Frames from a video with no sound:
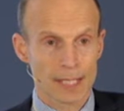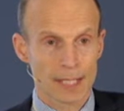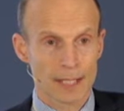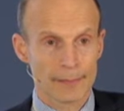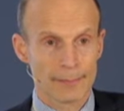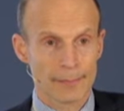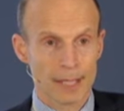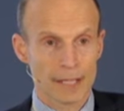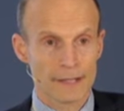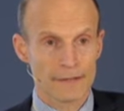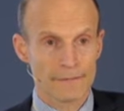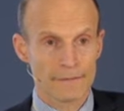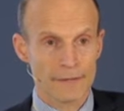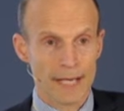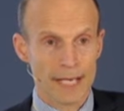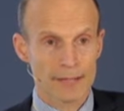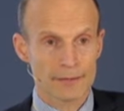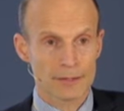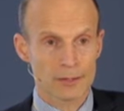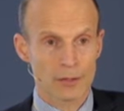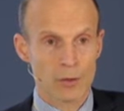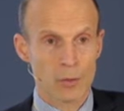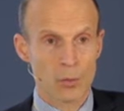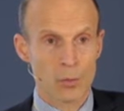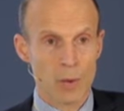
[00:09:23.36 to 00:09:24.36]
by a
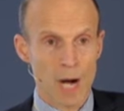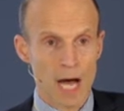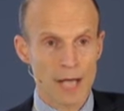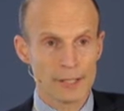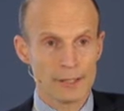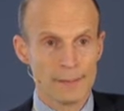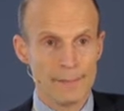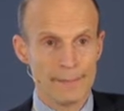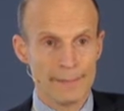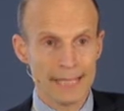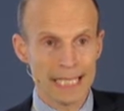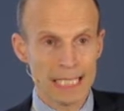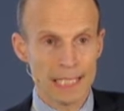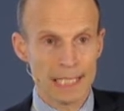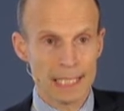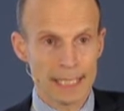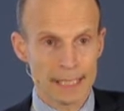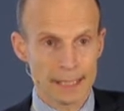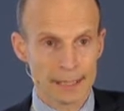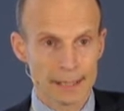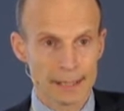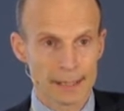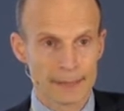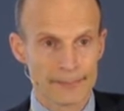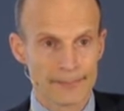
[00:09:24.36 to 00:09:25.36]
factor of 1
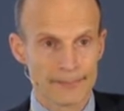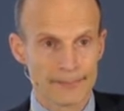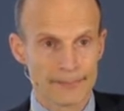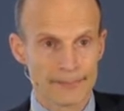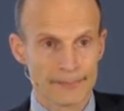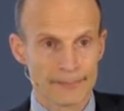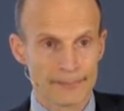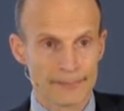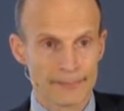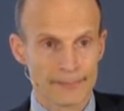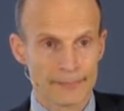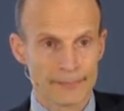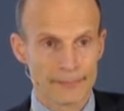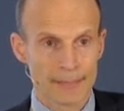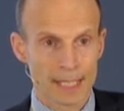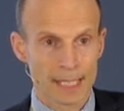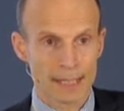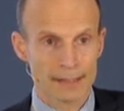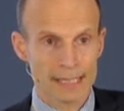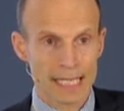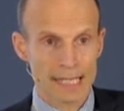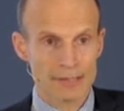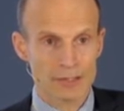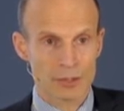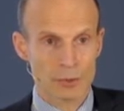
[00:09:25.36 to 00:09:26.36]
million.
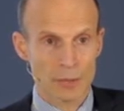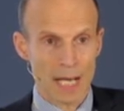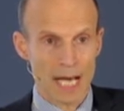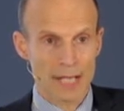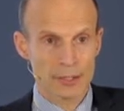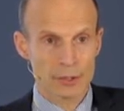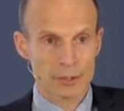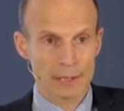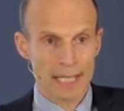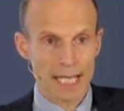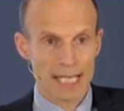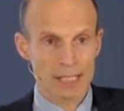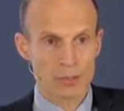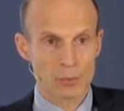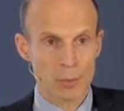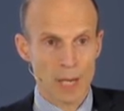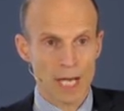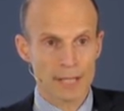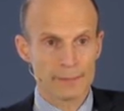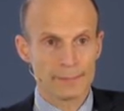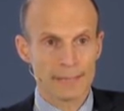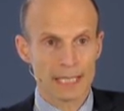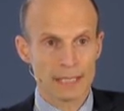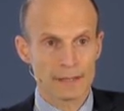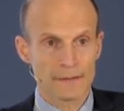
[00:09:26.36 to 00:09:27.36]
It has to undulate
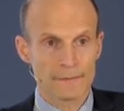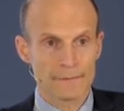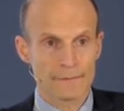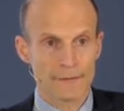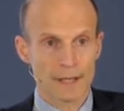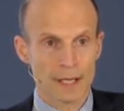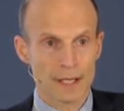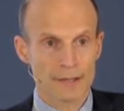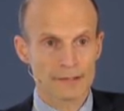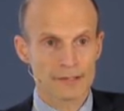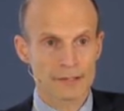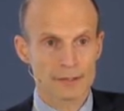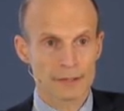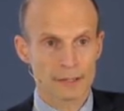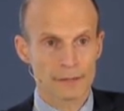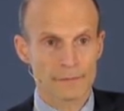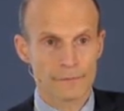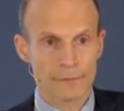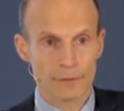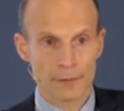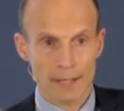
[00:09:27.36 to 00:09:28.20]
1 million faster for